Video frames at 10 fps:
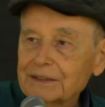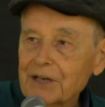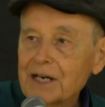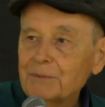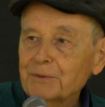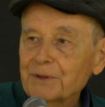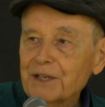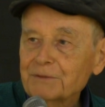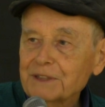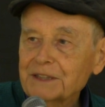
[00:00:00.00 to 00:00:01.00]
Crimes
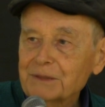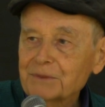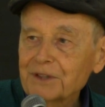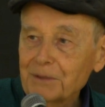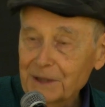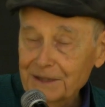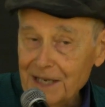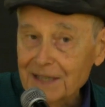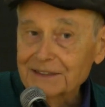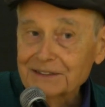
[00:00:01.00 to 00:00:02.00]
without victims. How about
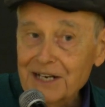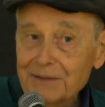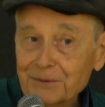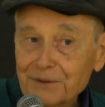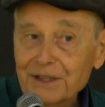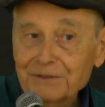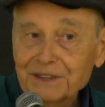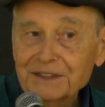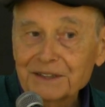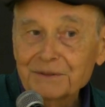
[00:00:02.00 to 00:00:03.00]
that? Crimes without
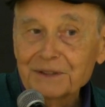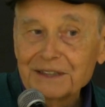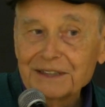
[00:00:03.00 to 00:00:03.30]
victims.